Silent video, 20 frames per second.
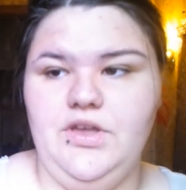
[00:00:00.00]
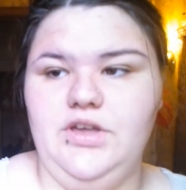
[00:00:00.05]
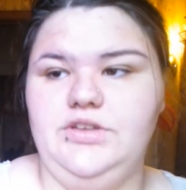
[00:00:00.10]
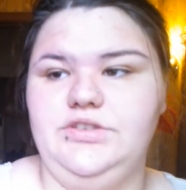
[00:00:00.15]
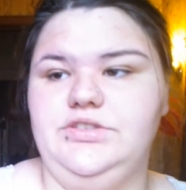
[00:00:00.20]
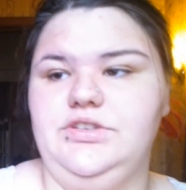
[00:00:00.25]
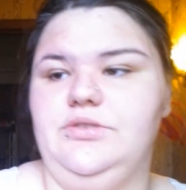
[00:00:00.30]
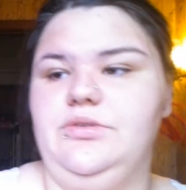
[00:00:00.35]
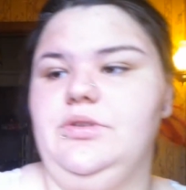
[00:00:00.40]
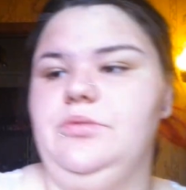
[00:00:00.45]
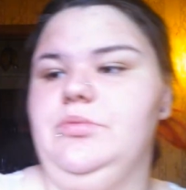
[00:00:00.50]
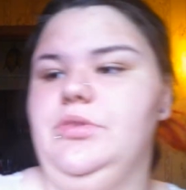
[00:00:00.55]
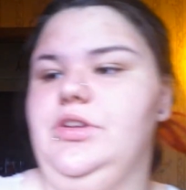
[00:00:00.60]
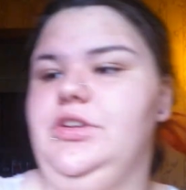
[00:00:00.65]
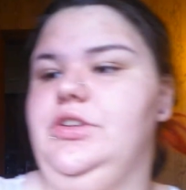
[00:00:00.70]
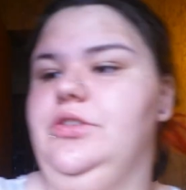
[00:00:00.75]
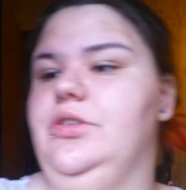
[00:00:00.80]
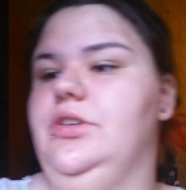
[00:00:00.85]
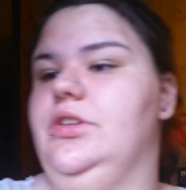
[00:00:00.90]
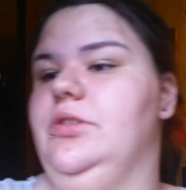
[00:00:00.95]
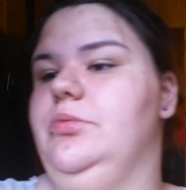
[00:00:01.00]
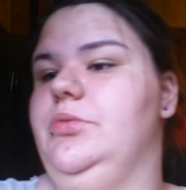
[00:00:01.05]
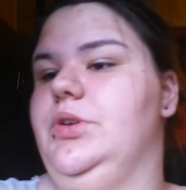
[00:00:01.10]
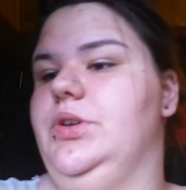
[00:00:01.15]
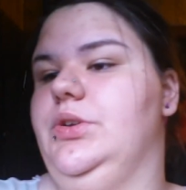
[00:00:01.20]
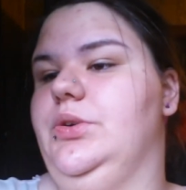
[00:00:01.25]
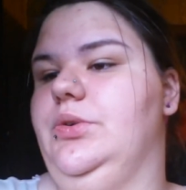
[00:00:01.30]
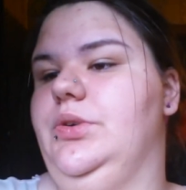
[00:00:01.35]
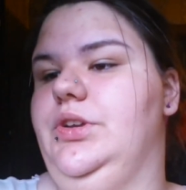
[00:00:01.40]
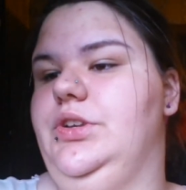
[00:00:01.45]
So what I'm going to do is I'm
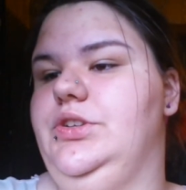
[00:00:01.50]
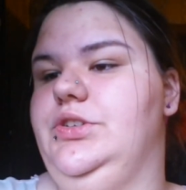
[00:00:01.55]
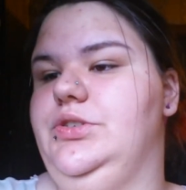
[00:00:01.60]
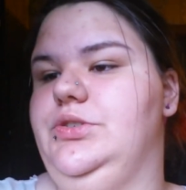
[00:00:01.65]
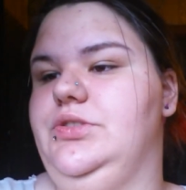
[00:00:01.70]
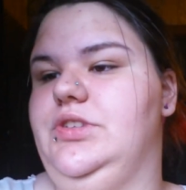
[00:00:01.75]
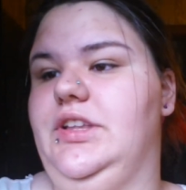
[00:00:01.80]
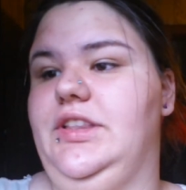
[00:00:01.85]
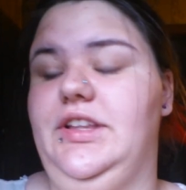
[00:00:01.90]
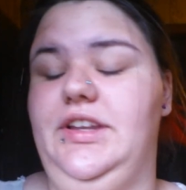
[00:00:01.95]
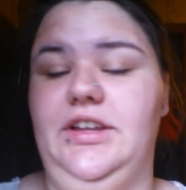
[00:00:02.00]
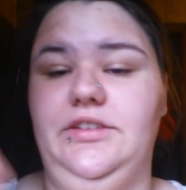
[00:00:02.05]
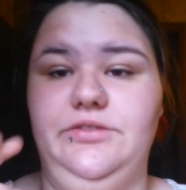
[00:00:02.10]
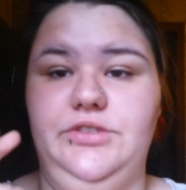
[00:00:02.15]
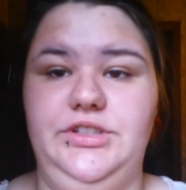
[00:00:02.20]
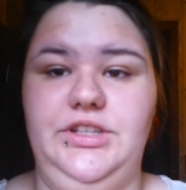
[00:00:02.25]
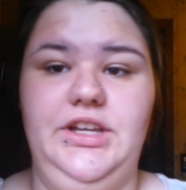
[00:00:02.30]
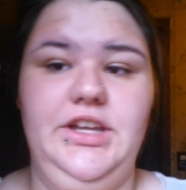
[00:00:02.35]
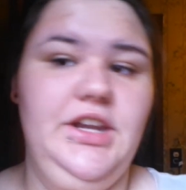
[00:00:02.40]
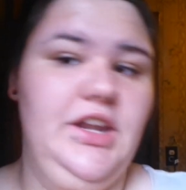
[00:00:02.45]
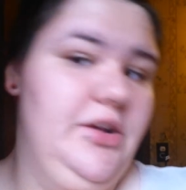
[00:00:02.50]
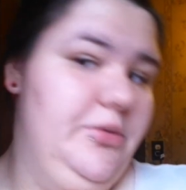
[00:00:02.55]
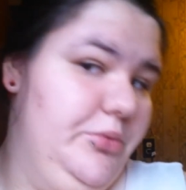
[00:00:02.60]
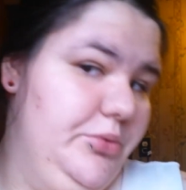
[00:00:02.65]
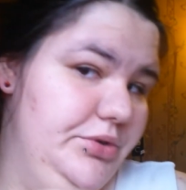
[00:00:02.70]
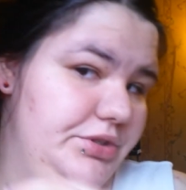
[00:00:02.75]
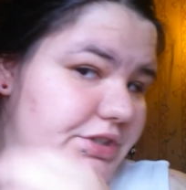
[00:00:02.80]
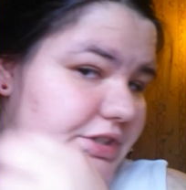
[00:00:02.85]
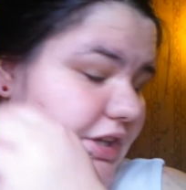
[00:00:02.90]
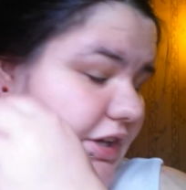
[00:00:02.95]
just going to set that down for a second. I'm
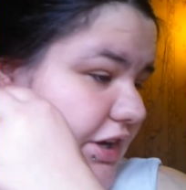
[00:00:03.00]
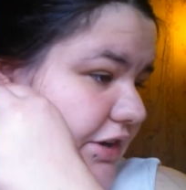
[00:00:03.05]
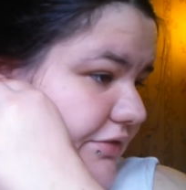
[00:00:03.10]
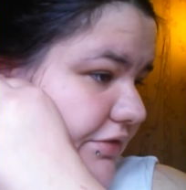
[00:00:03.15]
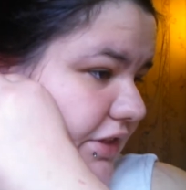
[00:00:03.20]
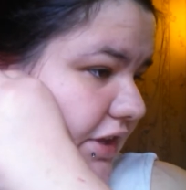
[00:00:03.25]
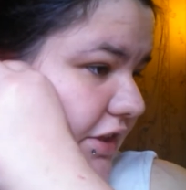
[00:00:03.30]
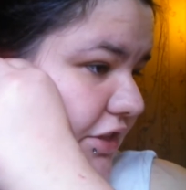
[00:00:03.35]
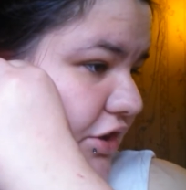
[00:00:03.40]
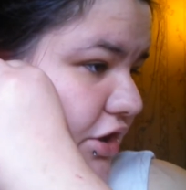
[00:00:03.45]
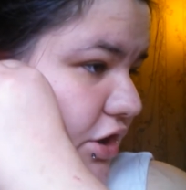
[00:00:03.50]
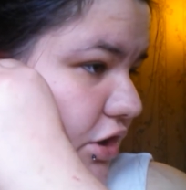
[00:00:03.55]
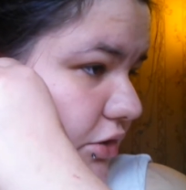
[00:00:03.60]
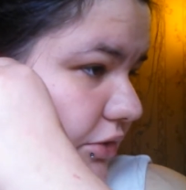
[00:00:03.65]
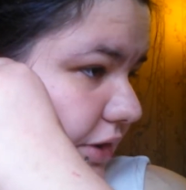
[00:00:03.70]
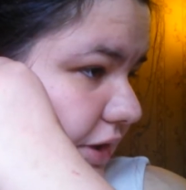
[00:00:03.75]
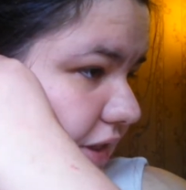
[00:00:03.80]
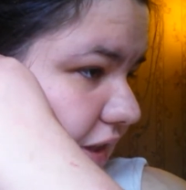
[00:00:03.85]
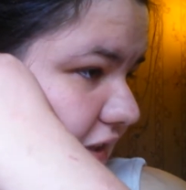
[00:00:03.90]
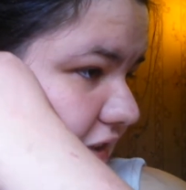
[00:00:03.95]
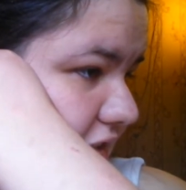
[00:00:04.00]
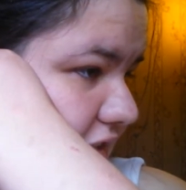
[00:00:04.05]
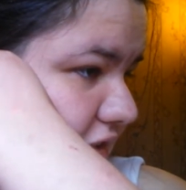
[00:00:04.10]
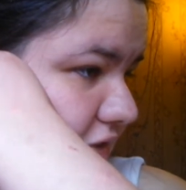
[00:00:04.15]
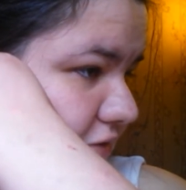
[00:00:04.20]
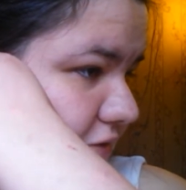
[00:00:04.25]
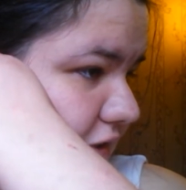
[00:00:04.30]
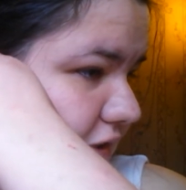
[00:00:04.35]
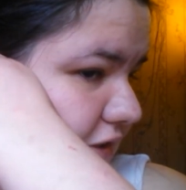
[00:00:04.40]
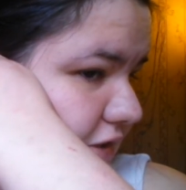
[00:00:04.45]
going to take off the other O-ring that's in
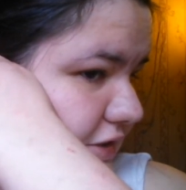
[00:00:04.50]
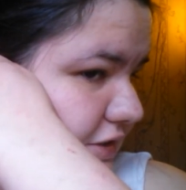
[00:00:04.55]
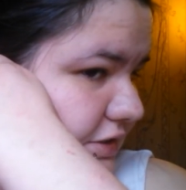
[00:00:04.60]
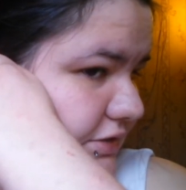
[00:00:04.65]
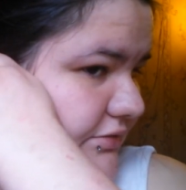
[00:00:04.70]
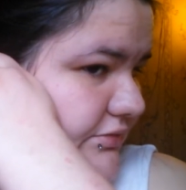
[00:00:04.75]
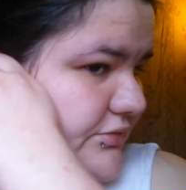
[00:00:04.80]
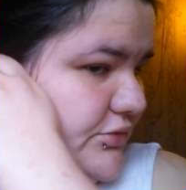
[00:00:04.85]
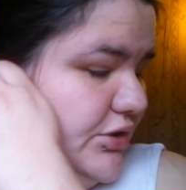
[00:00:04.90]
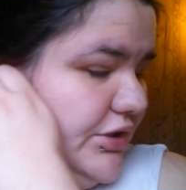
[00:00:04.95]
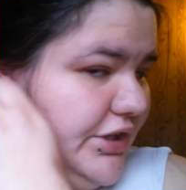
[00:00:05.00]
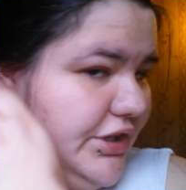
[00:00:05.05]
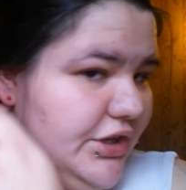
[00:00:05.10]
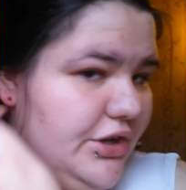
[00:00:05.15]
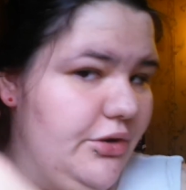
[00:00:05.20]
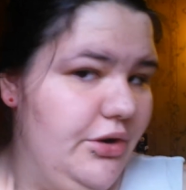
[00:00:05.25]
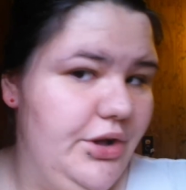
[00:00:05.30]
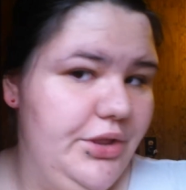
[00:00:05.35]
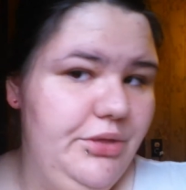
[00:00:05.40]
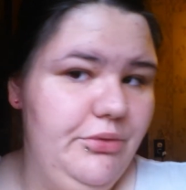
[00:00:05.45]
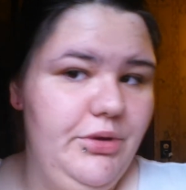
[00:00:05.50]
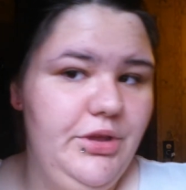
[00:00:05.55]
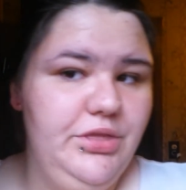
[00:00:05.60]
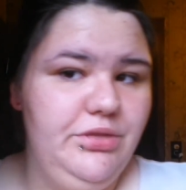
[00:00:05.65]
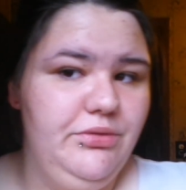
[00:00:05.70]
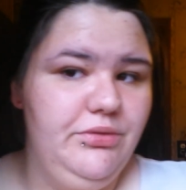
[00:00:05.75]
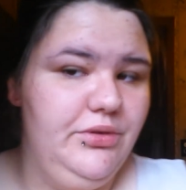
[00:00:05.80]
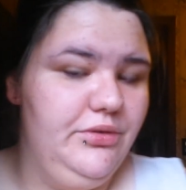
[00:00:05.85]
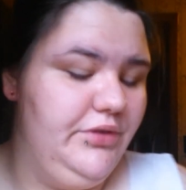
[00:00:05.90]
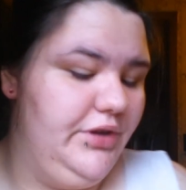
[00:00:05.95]
the front, so I can go all the way
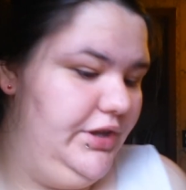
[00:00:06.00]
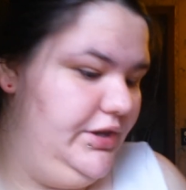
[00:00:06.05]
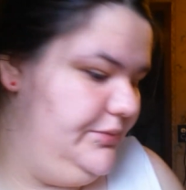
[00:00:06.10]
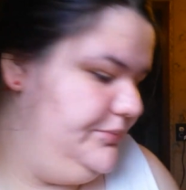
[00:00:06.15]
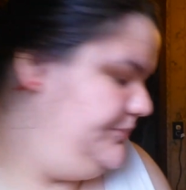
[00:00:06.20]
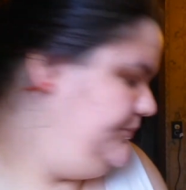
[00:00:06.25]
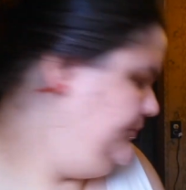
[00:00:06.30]
through, right?